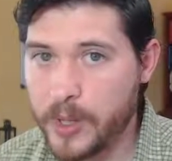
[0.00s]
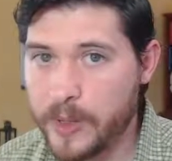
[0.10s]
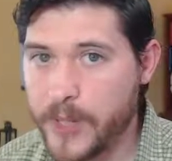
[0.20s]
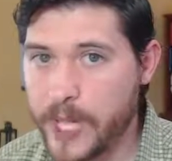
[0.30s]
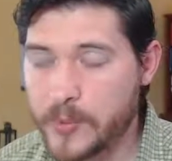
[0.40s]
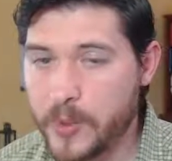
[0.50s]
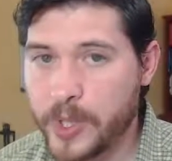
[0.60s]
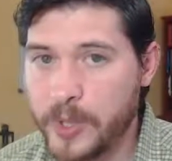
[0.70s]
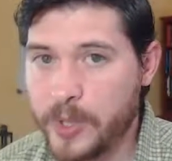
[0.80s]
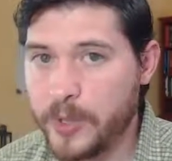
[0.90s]
That's where
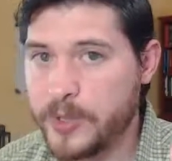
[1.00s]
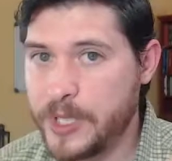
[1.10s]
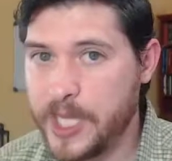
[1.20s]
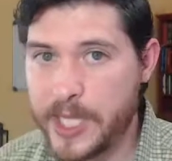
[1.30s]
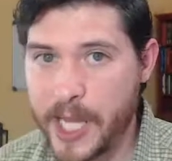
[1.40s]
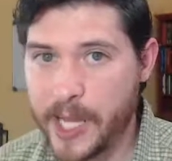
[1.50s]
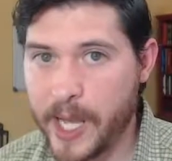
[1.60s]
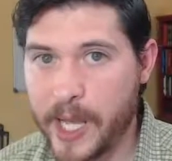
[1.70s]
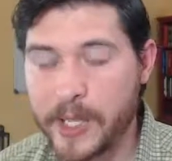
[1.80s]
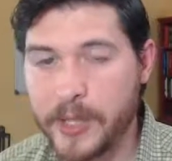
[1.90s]
you'd use
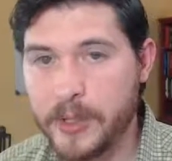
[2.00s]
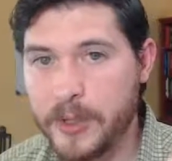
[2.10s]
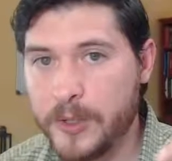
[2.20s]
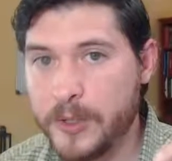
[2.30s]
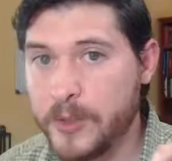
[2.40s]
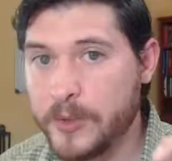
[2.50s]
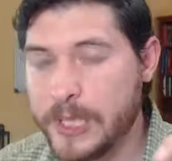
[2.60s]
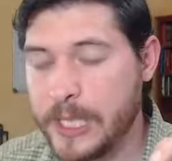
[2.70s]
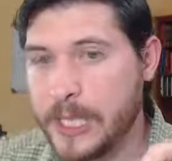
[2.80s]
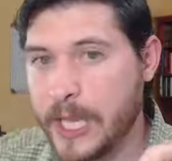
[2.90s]
DKI. You'd use
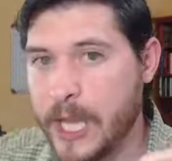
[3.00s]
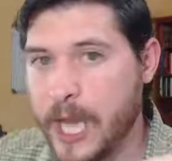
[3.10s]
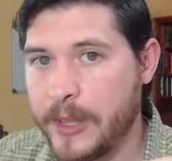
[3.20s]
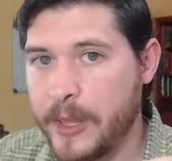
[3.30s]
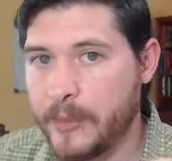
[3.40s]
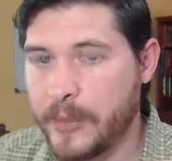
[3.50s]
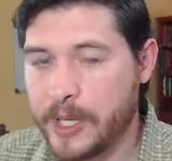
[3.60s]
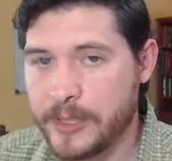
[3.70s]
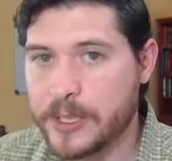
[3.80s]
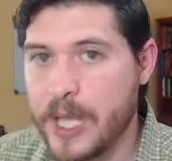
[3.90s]
DKI there
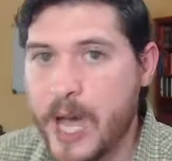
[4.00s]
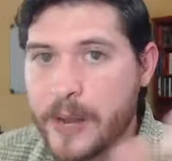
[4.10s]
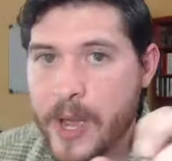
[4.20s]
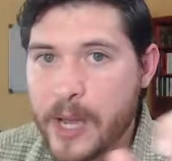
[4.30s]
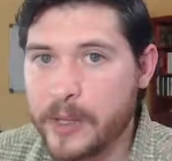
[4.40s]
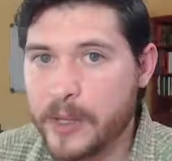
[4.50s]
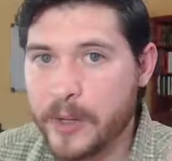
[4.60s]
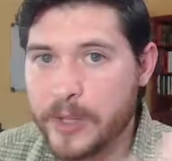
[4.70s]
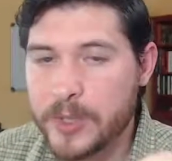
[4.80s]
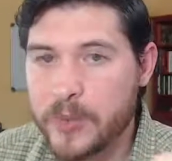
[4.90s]
because it's automatically
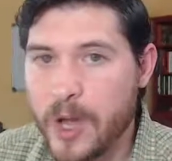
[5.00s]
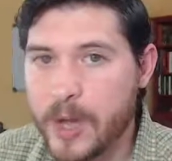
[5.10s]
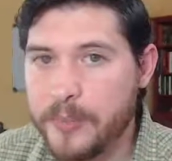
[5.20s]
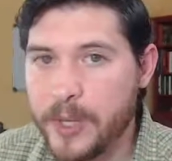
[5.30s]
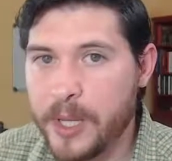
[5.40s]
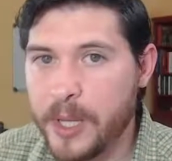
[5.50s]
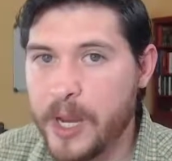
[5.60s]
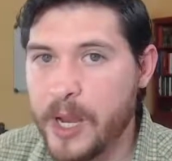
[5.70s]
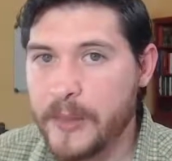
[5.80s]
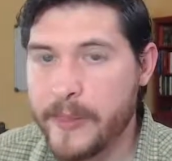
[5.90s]
going to swap in
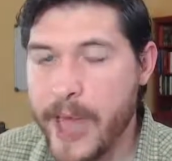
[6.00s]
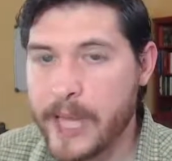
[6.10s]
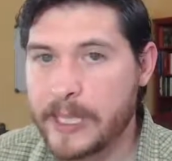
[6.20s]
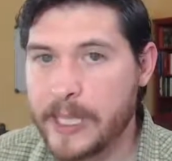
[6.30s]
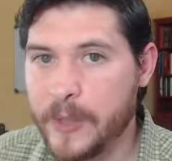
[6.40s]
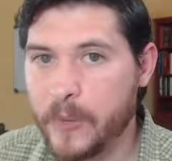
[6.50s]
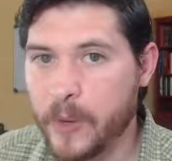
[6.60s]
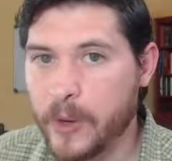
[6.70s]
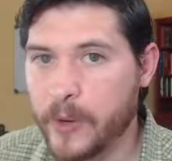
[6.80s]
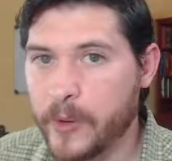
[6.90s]
that
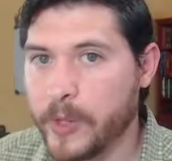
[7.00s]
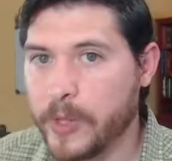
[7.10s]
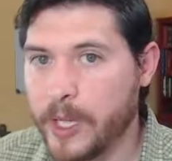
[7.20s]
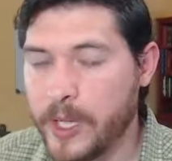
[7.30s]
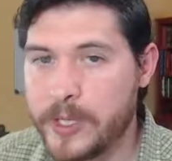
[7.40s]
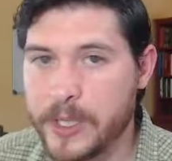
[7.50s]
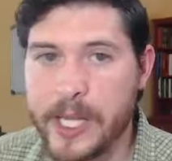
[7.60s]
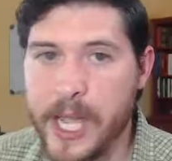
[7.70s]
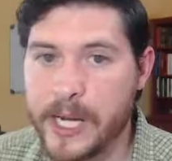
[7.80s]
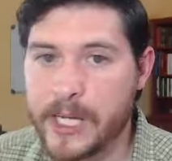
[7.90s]
keyword into
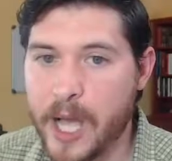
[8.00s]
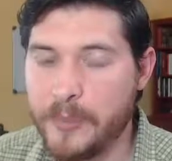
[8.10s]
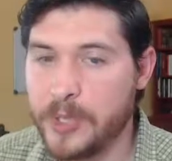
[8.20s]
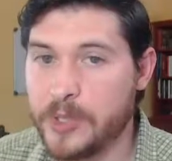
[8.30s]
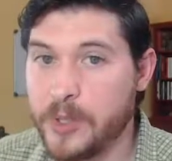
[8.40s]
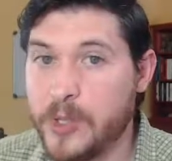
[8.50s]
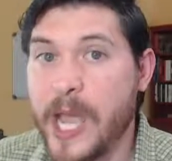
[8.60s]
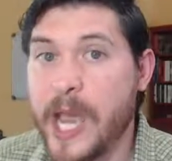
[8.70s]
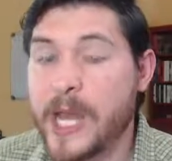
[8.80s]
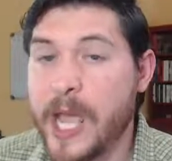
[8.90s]
the ad copy. So you
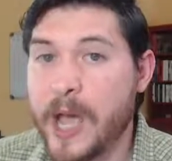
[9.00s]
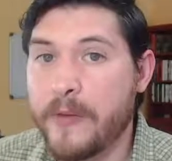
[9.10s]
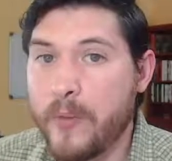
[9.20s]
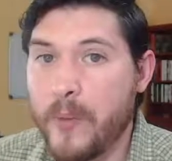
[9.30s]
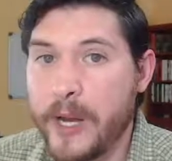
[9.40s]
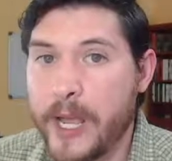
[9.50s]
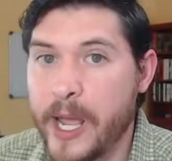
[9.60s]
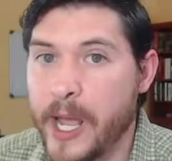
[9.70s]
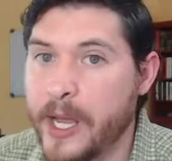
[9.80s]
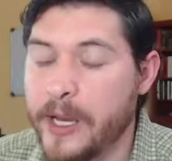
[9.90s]
can have one
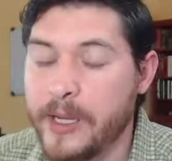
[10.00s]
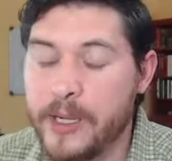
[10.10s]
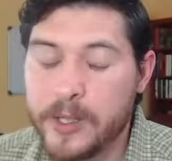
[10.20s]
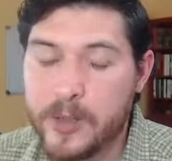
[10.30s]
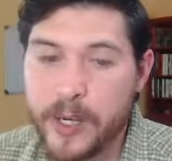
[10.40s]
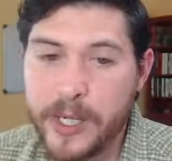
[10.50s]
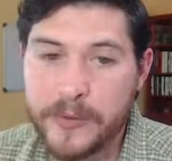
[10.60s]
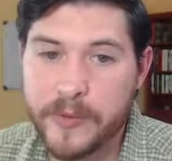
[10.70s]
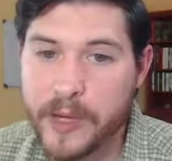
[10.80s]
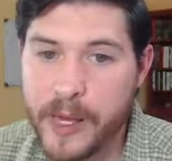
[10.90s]
ad, 20 different